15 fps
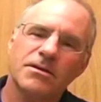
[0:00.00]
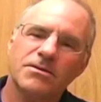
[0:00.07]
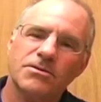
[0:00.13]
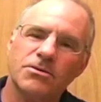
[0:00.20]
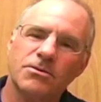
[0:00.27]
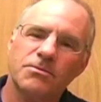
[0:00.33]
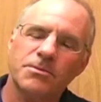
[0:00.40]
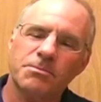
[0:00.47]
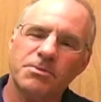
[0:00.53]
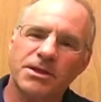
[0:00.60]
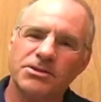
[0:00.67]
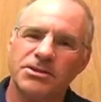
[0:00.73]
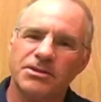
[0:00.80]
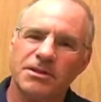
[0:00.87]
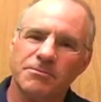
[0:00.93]
So the
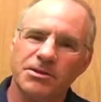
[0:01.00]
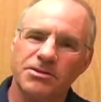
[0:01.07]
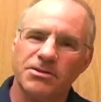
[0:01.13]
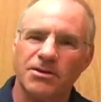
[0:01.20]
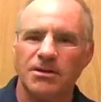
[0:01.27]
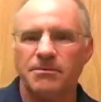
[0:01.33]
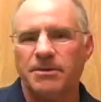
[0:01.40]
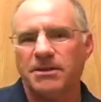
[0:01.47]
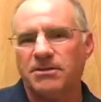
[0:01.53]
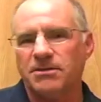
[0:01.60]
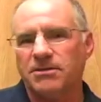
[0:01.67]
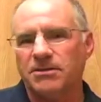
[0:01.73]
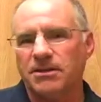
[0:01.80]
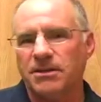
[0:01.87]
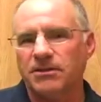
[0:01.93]
project I'm going to talk about is
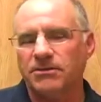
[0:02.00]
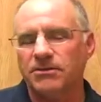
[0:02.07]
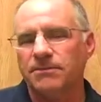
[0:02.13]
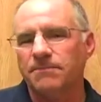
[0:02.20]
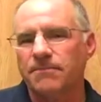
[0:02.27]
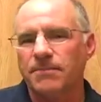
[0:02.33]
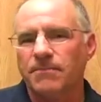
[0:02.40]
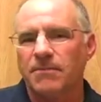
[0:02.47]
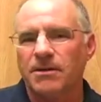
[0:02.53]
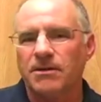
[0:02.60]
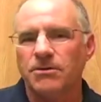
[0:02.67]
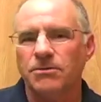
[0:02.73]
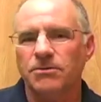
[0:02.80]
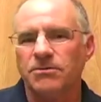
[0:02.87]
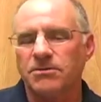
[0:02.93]
entitled
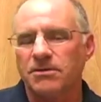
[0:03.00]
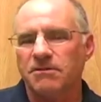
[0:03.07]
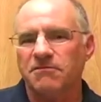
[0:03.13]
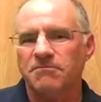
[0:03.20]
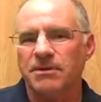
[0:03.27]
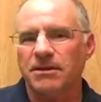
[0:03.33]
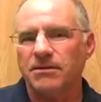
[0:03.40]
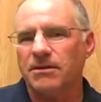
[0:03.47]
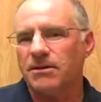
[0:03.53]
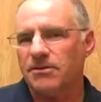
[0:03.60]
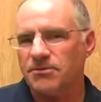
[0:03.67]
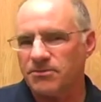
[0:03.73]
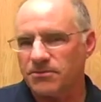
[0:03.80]
Use of Mental Health